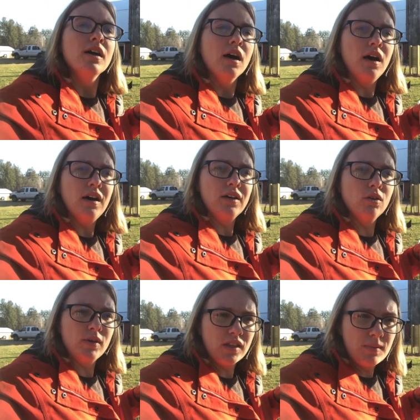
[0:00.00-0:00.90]
uh,
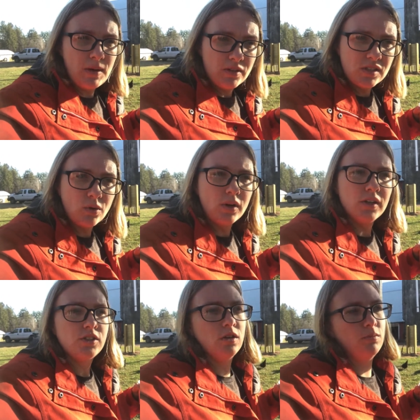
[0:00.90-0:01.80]
go get them out of
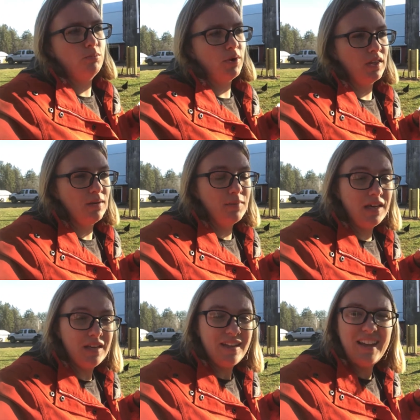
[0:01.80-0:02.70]
storage and bring them
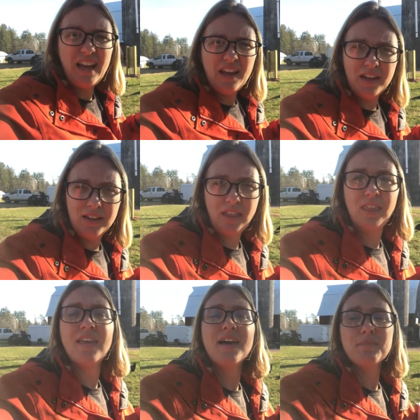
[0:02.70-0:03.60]
in. And
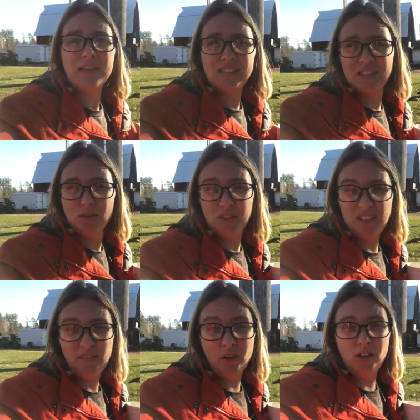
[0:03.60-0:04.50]
that makes it so it's
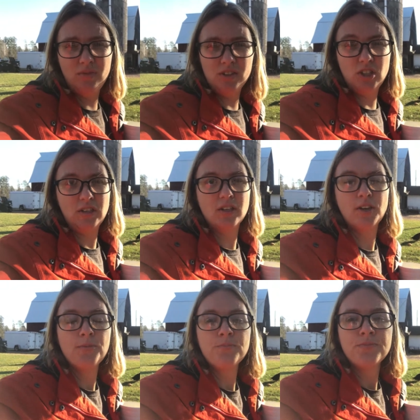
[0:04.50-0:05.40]
not very efficient.
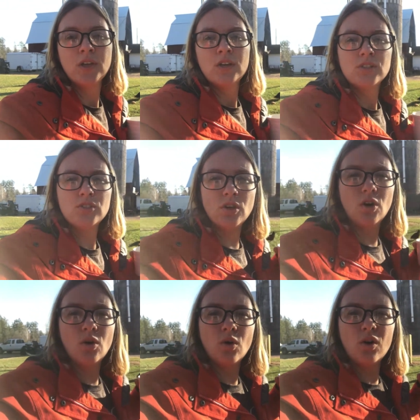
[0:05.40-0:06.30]

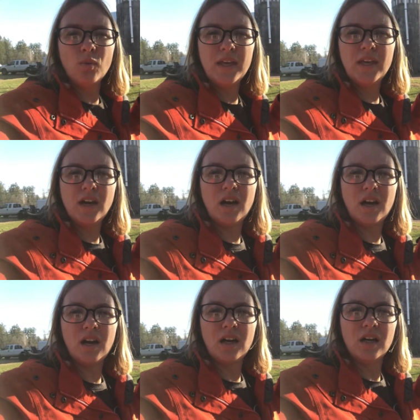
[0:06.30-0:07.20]
So we
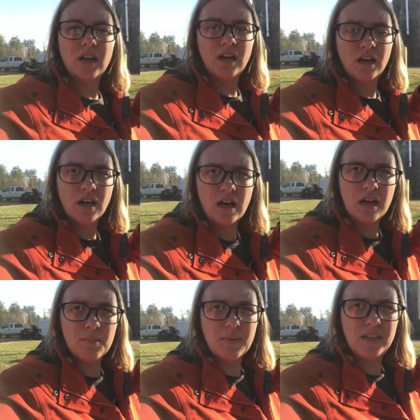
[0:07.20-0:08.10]
are
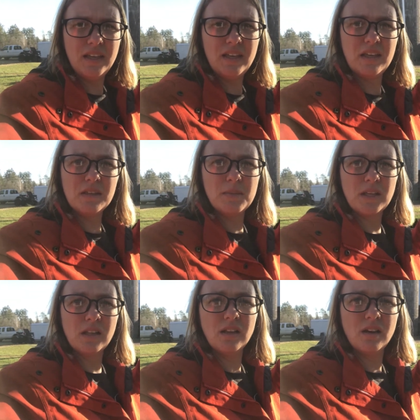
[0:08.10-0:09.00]
um, in the
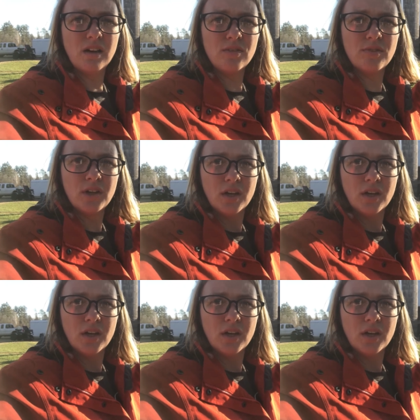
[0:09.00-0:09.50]
middle of